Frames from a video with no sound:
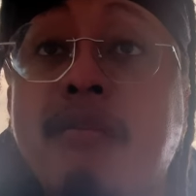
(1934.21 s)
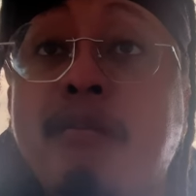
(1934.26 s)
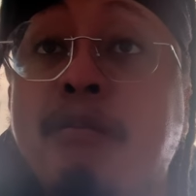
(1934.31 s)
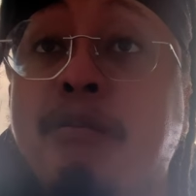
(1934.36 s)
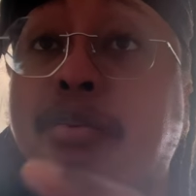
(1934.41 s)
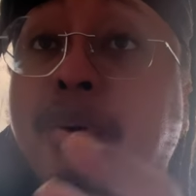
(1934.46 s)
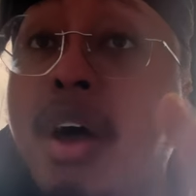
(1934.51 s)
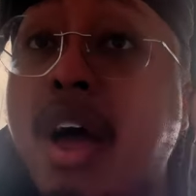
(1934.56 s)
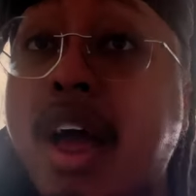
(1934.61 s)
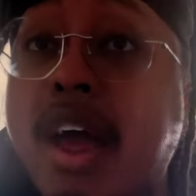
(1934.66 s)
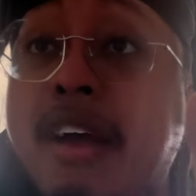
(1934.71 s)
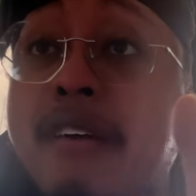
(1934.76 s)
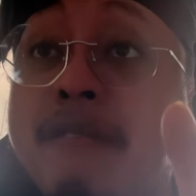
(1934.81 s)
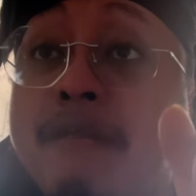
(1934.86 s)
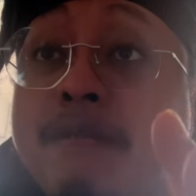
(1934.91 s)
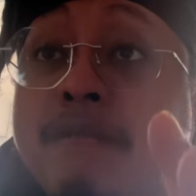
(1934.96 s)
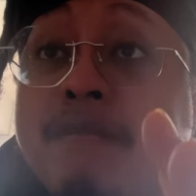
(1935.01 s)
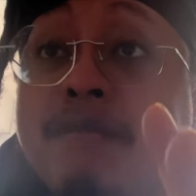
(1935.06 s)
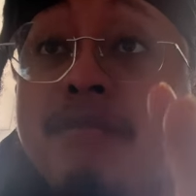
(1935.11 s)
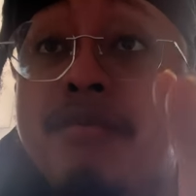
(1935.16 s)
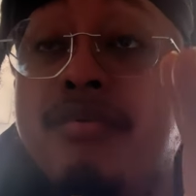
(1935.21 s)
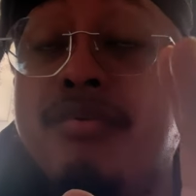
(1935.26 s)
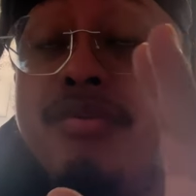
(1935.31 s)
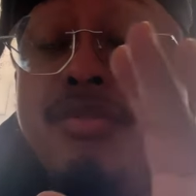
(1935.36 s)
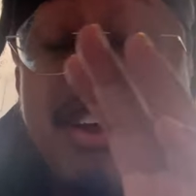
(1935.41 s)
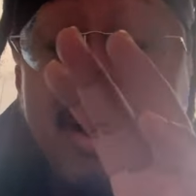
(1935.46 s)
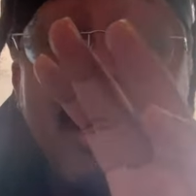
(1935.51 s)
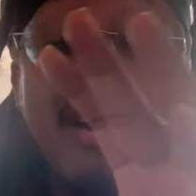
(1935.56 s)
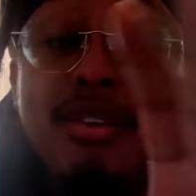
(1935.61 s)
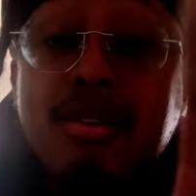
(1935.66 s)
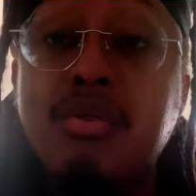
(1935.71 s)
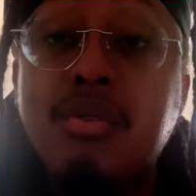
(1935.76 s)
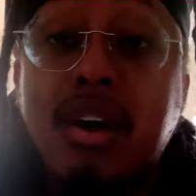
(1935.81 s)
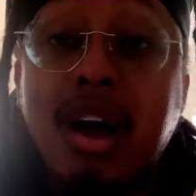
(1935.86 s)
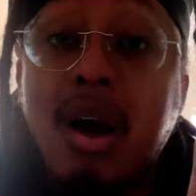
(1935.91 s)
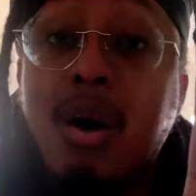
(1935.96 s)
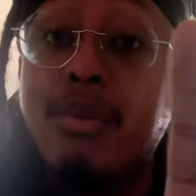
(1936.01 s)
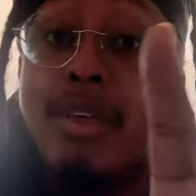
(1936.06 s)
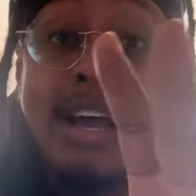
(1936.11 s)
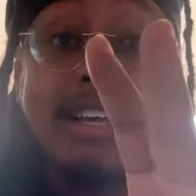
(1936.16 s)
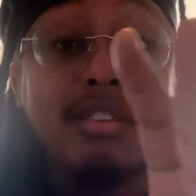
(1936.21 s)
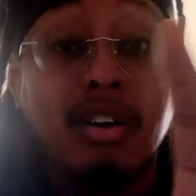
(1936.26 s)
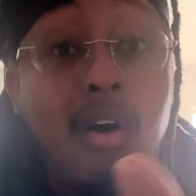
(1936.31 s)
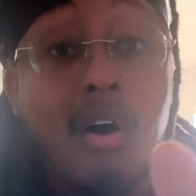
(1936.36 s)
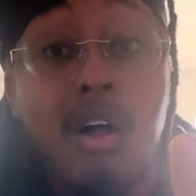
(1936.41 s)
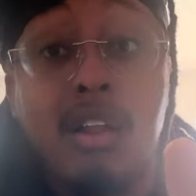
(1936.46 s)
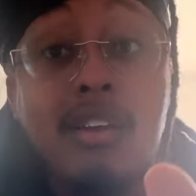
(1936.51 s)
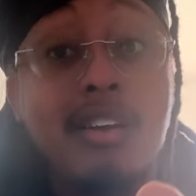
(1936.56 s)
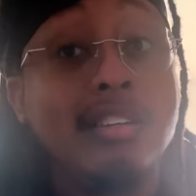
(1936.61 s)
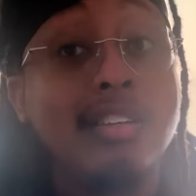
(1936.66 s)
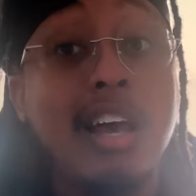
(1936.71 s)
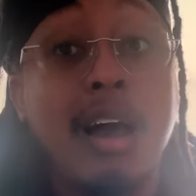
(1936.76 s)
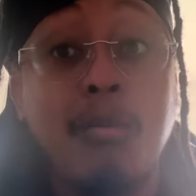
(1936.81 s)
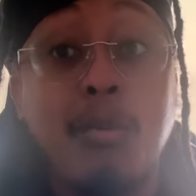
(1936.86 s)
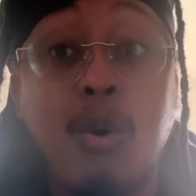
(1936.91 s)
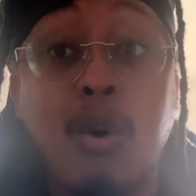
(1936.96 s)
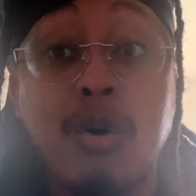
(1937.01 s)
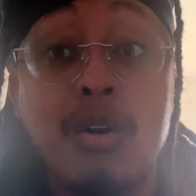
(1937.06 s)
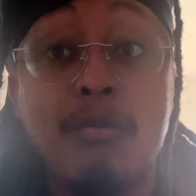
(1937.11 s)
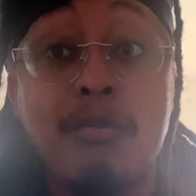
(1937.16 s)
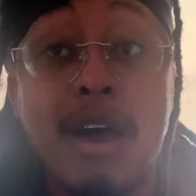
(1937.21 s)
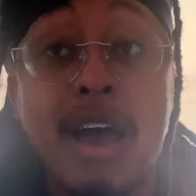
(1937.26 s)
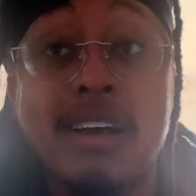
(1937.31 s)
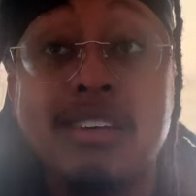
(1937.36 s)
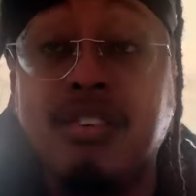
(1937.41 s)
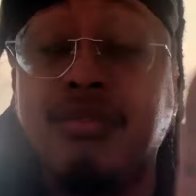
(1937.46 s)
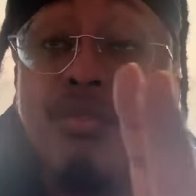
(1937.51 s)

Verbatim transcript: But there you go. That's all of the top quarterbacks.